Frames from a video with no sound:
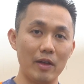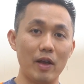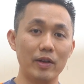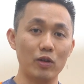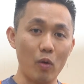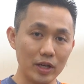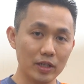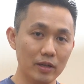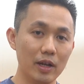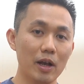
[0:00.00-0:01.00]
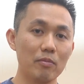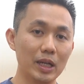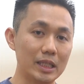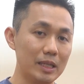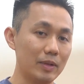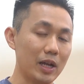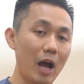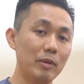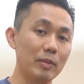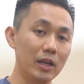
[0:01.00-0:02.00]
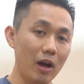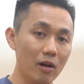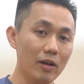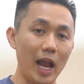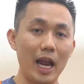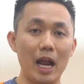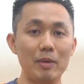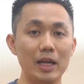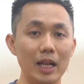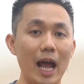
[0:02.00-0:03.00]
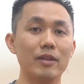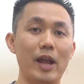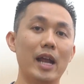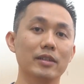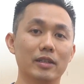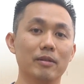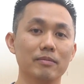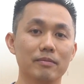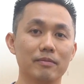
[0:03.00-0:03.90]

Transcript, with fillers: and if you have any question, please leave the comment below and I'd be glad to answer them.